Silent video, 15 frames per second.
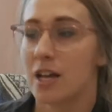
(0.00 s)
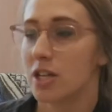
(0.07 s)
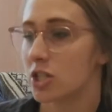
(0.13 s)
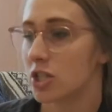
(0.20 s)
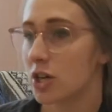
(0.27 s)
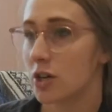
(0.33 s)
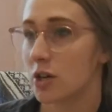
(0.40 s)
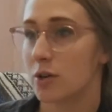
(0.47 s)

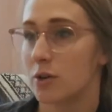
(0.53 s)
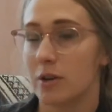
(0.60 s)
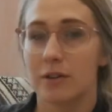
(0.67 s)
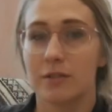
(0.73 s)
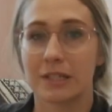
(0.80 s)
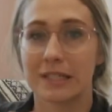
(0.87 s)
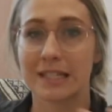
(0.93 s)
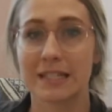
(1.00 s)

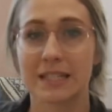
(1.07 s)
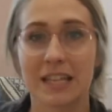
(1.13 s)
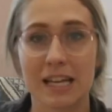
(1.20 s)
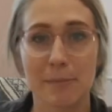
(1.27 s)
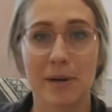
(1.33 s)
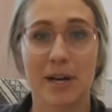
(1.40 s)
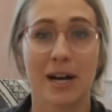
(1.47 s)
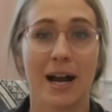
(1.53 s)
So,
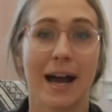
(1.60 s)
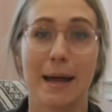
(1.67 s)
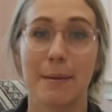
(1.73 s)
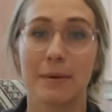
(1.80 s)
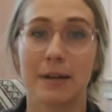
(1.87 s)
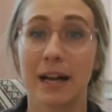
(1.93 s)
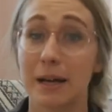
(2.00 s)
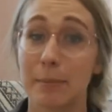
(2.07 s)
disclaimer, I
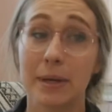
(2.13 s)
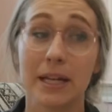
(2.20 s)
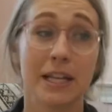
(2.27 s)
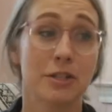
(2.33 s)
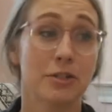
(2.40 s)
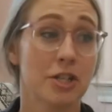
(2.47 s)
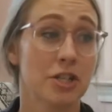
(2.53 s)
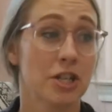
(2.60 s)
am not a
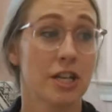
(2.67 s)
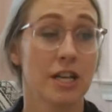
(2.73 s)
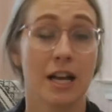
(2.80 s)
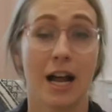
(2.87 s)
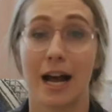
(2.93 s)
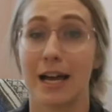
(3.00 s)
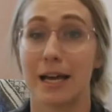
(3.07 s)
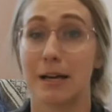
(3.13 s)
pediatrician,
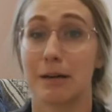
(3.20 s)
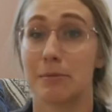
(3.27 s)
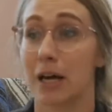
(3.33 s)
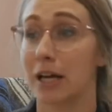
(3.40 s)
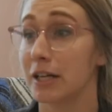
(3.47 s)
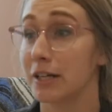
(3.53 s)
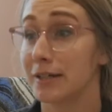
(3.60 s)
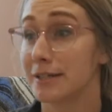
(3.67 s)
I am
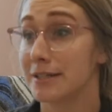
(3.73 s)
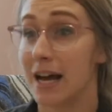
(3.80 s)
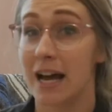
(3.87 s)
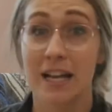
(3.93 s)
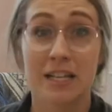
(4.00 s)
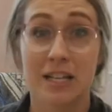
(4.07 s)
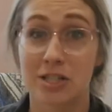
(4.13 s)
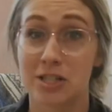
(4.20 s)
not a
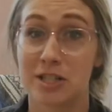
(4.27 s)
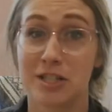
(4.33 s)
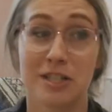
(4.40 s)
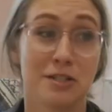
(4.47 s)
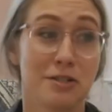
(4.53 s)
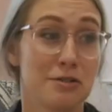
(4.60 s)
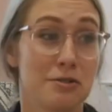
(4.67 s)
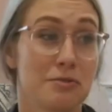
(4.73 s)
dietitian
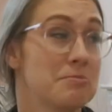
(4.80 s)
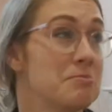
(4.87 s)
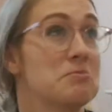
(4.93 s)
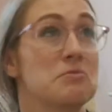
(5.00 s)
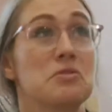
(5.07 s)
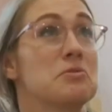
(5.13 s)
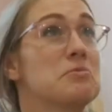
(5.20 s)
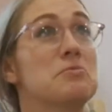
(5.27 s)

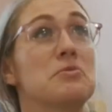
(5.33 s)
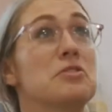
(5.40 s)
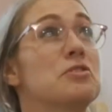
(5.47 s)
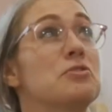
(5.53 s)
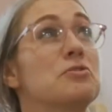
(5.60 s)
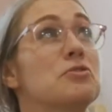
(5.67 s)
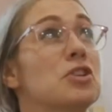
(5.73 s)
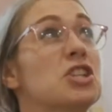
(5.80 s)
and
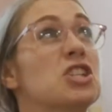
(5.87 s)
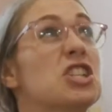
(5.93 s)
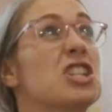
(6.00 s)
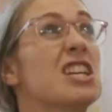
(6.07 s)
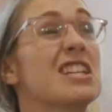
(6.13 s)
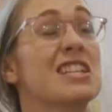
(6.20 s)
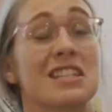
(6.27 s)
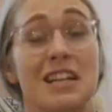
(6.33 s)
nutritionist,